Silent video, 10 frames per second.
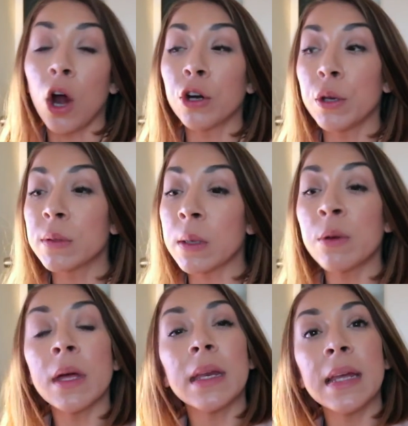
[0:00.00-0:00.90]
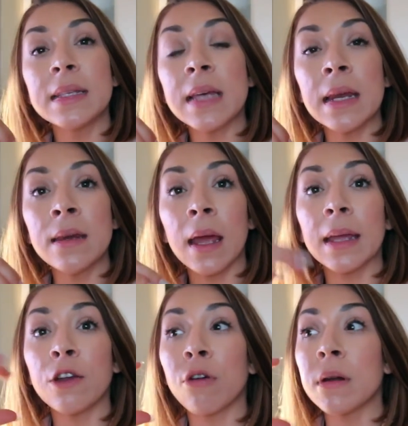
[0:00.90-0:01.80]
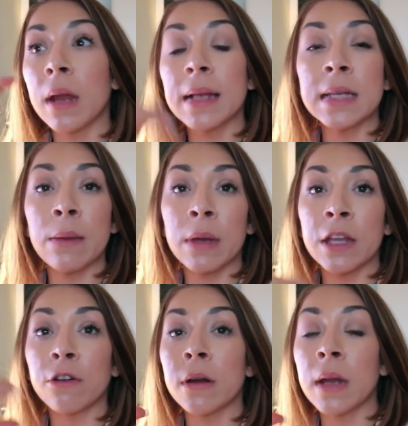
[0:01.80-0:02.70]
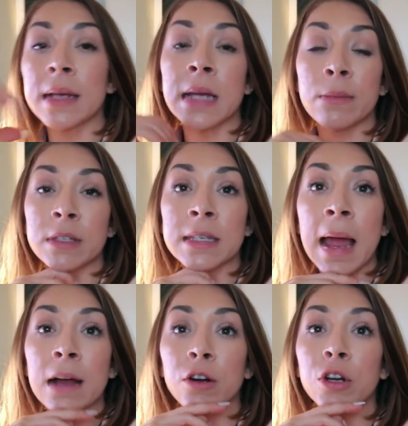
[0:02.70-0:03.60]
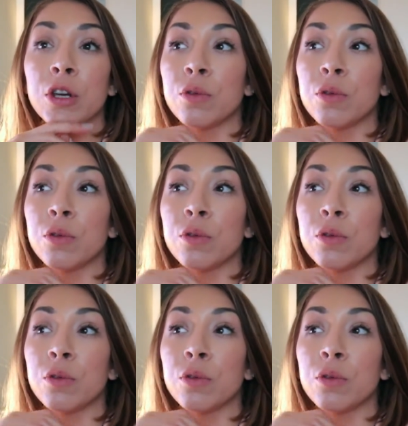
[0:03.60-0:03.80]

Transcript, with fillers: Are you someone that eats at night? You're a nighttime eater, a nighttime snacker.